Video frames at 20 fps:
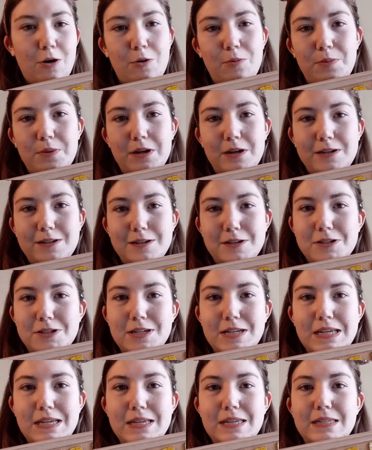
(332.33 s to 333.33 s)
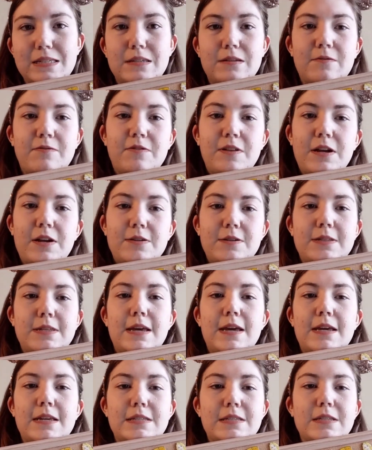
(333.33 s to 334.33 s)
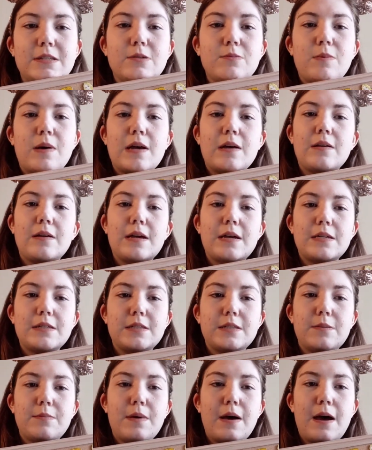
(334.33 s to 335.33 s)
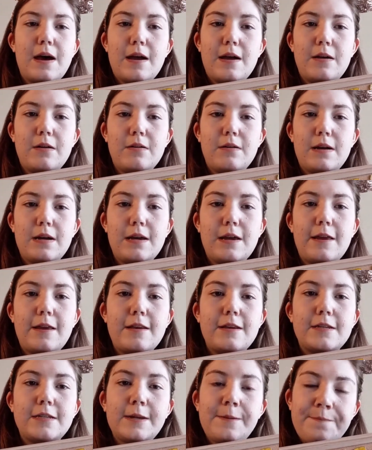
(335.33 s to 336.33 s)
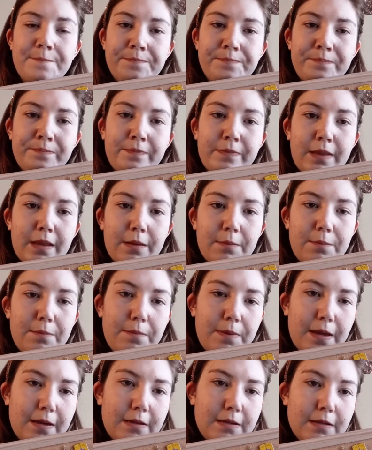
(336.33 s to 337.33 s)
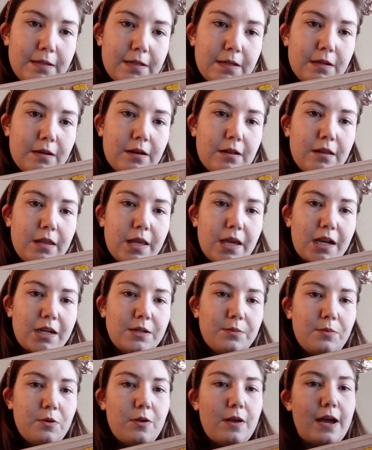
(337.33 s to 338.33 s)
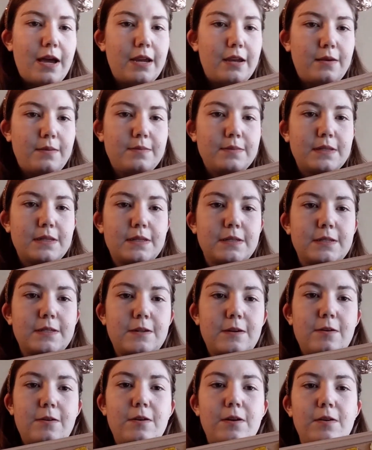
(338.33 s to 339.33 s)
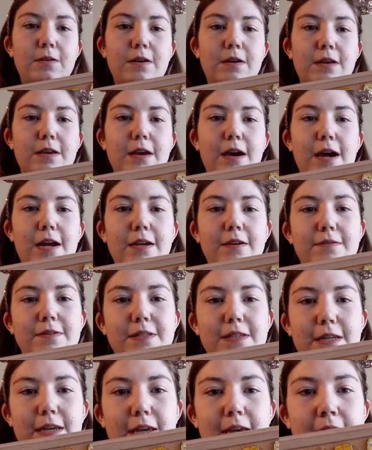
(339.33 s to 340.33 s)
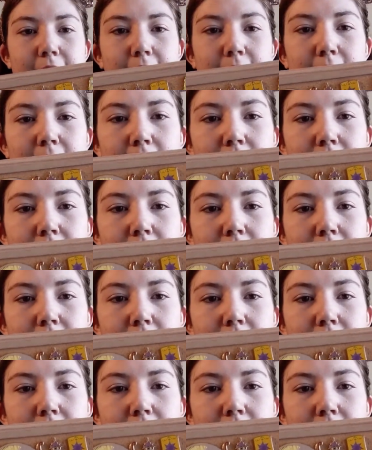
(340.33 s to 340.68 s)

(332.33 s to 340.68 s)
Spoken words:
open editions and flare sets, as well as some higher end pins and collectible items. And so you can kind of see